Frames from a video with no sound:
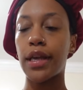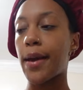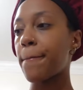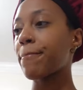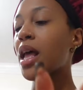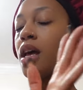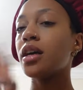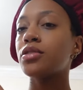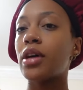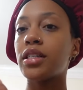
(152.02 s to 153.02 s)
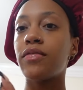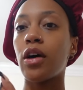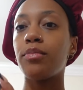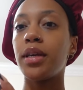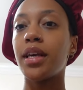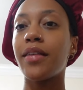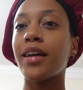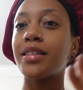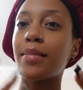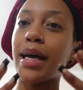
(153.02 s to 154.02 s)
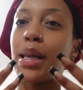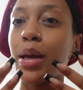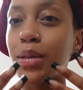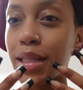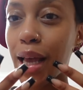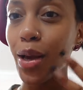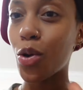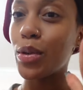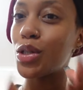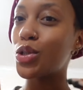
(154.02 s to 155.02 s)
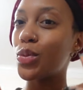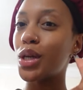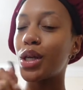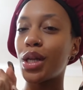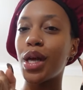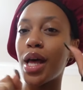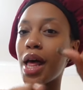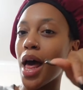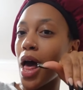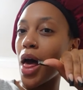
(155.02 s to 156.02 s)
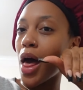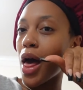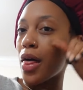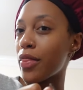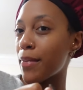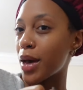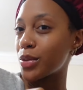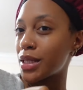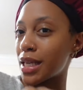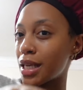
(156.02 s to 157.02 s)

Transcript: Yeah. So that's Filed BK. That is my nail tech who be doing the most